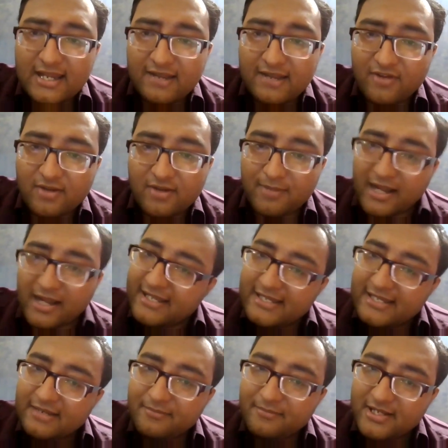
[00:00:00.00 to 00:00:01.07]
never
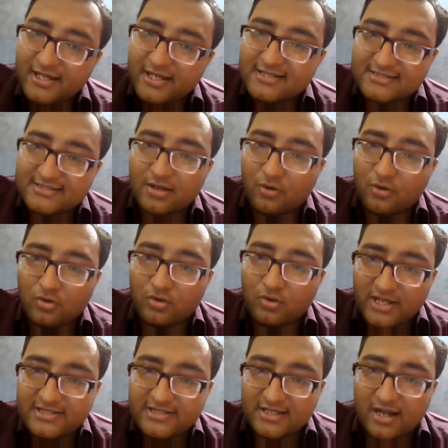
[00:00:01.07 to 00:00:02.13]
blindly imitates the
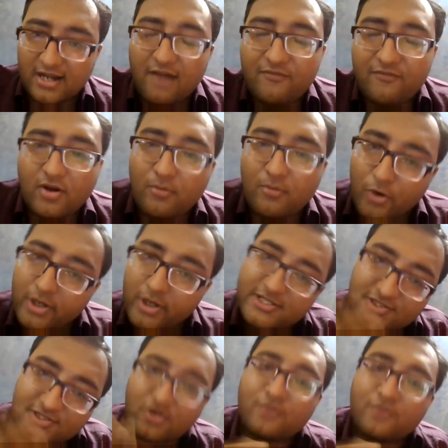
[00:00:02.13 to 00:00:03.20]
colonizer. After a point, he
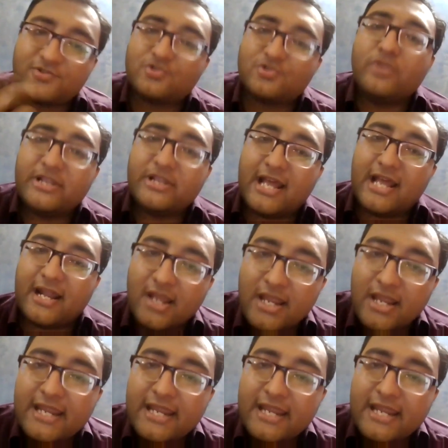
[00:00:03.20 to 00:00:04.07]
stops doing that.